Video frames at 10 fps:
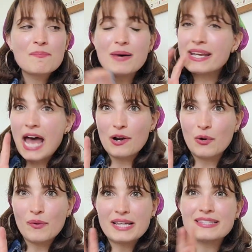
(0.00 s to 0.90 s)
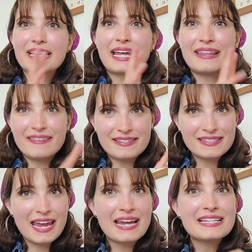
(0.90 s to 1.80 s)
But not always. Like in this
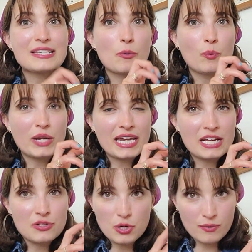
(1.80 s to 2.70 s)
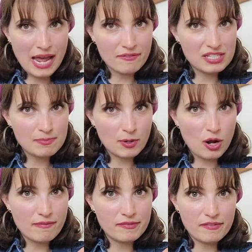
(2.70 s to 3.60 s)
case, we don't have a
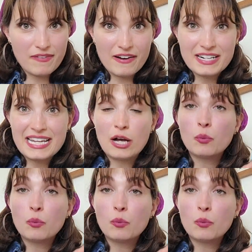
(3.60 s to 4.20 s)
spin-off of a fairy tale.